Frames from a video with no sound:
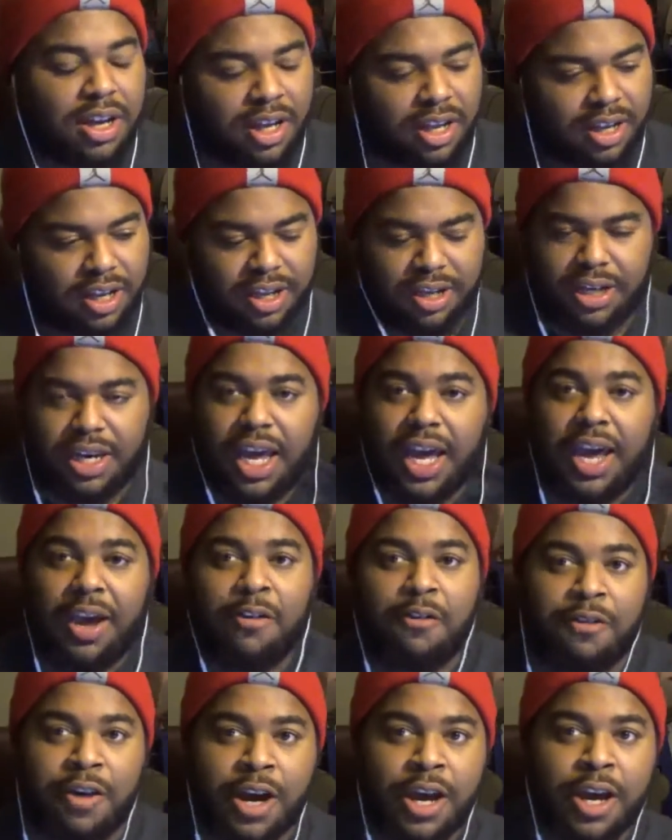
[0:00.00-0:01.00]
Like, they
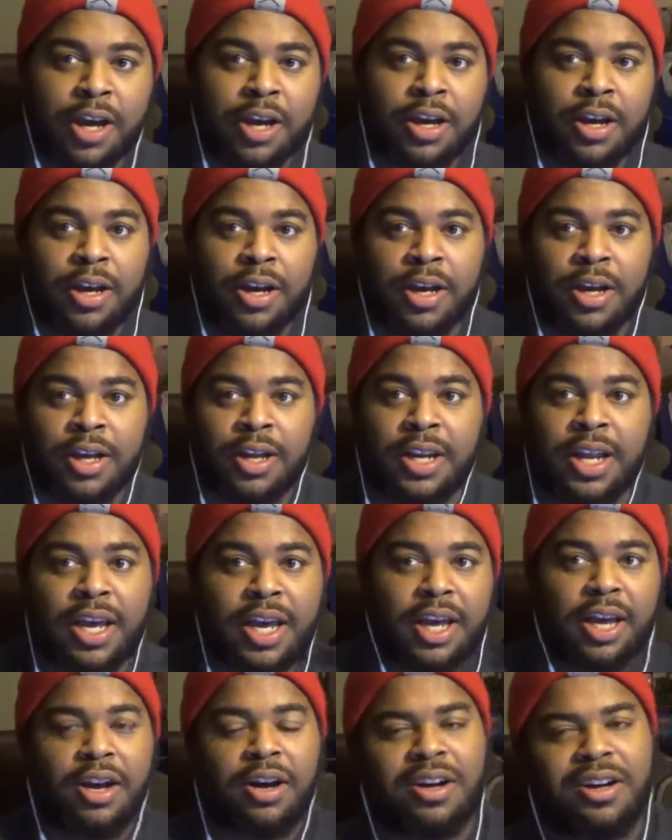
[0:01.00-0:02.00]
had Red Hood. They
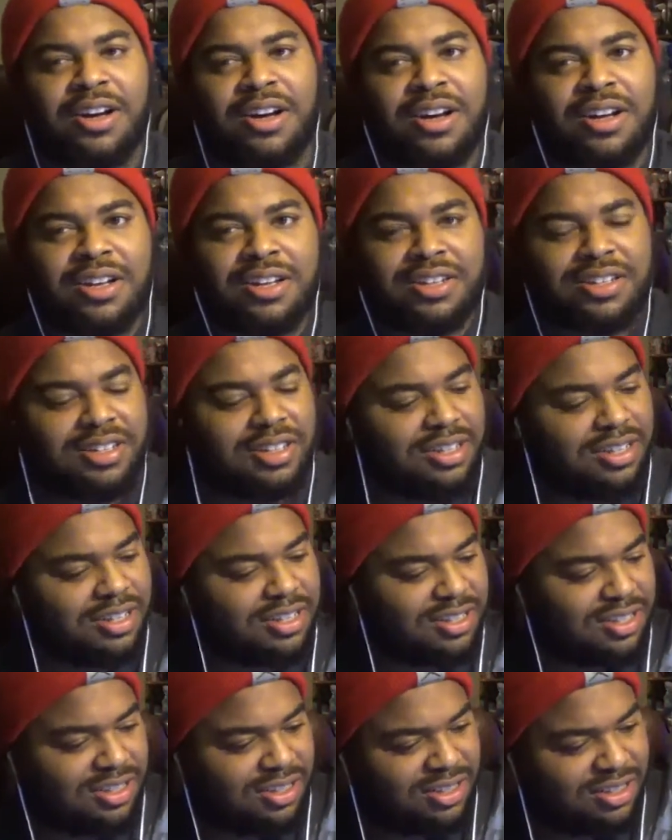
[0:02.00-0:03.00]
had
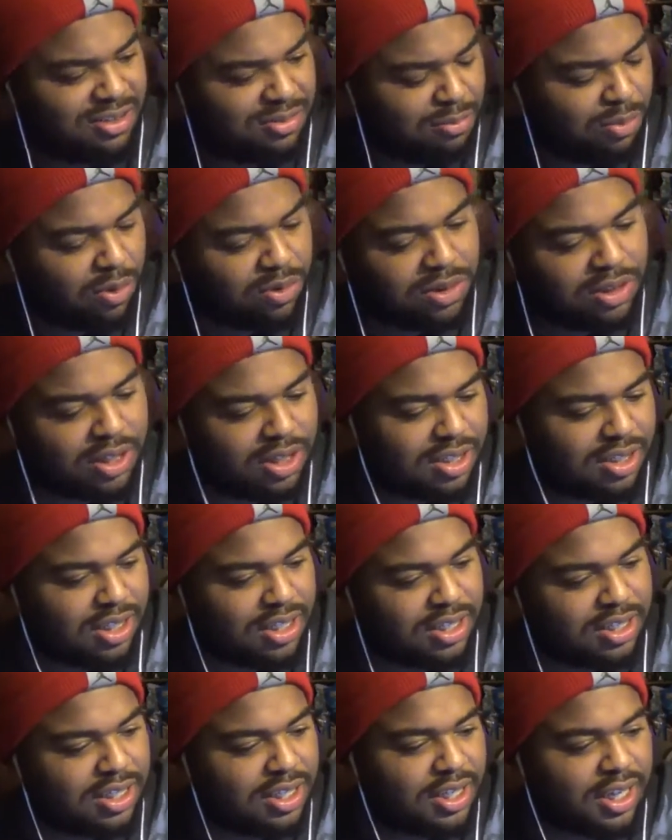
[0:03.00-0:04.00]
most of the
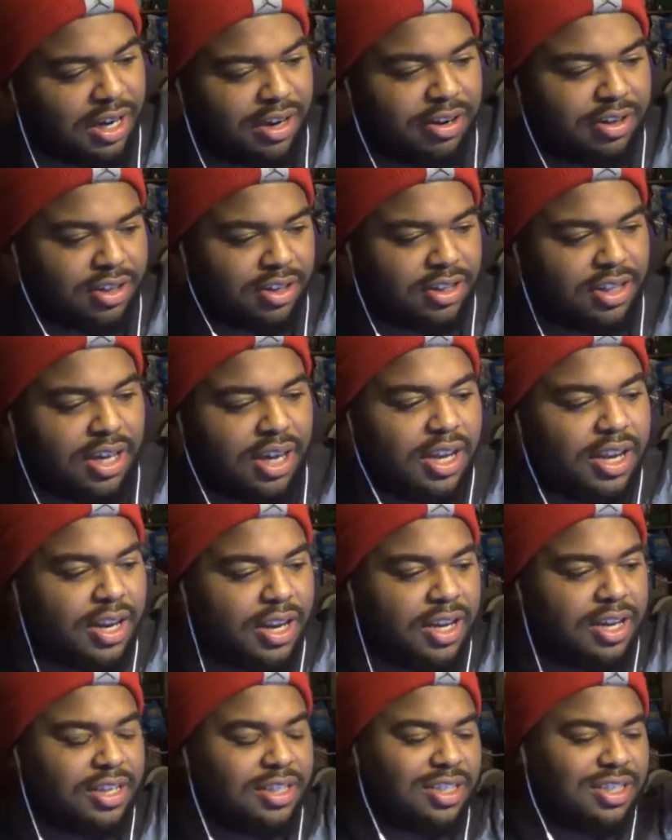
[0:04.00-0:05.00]
DC characters. And
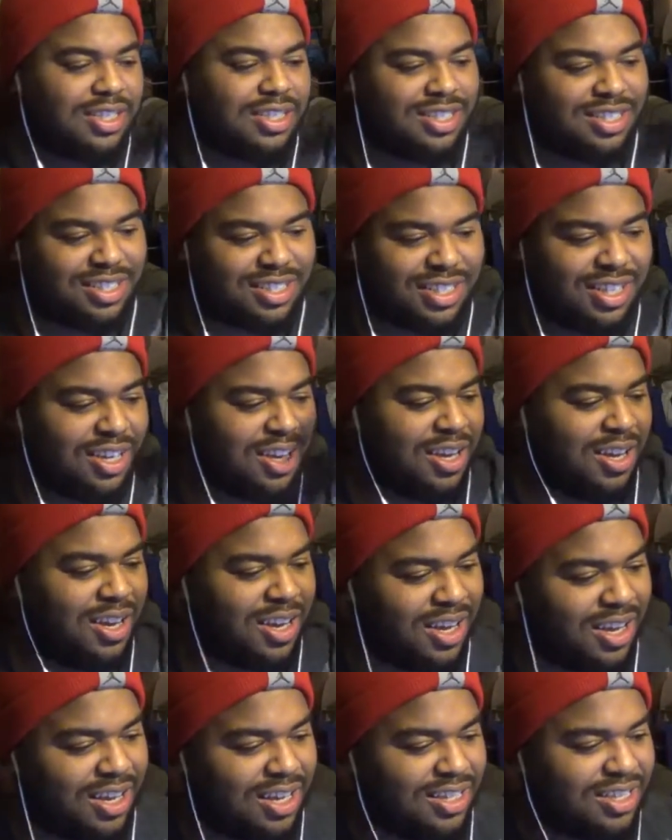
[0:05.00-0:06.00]
it's just
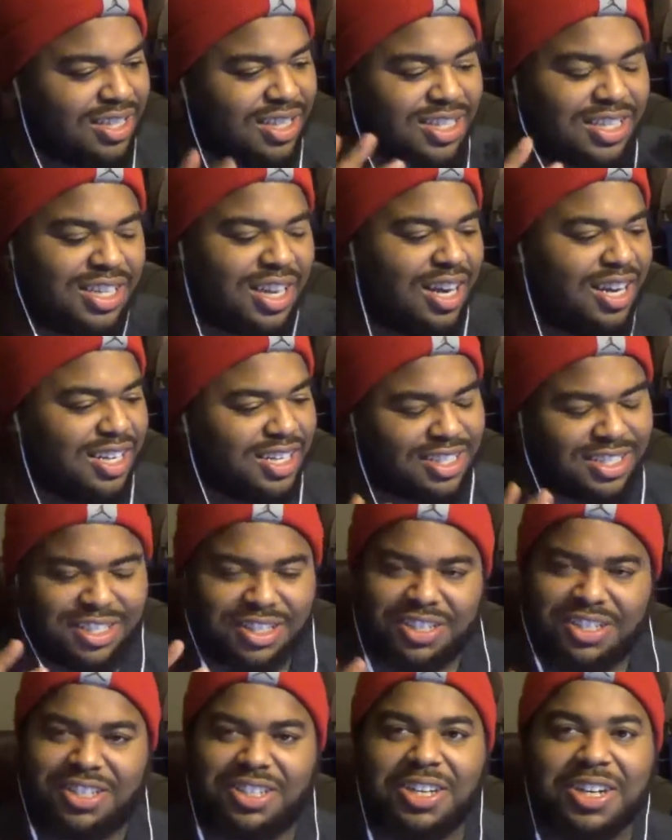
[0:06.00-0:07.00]
not as
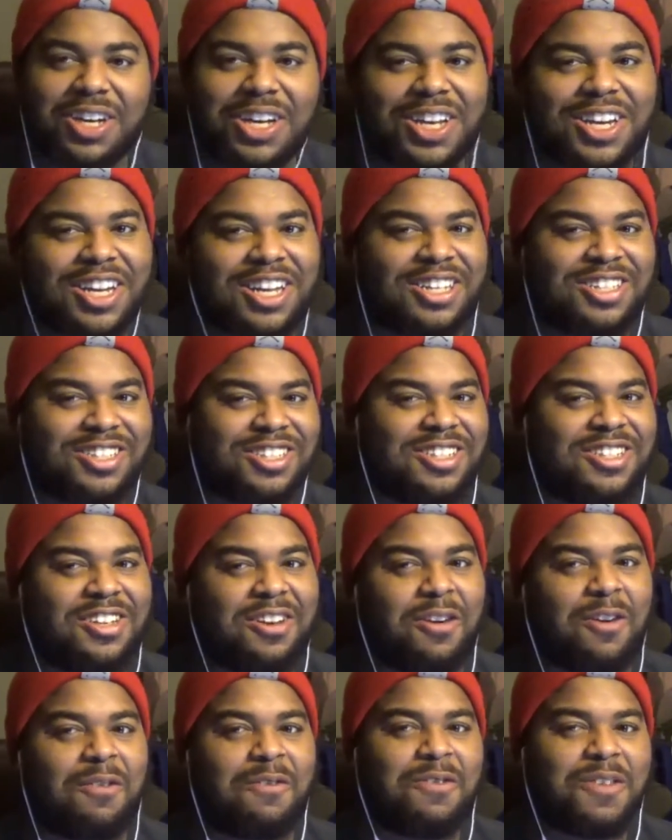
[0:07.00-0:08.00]
good as the
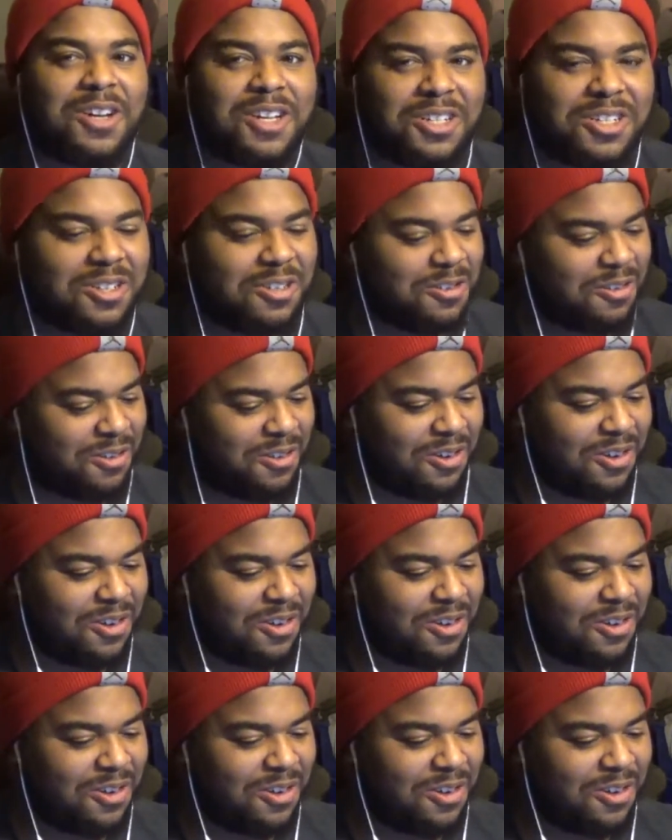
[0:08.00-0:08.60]
original.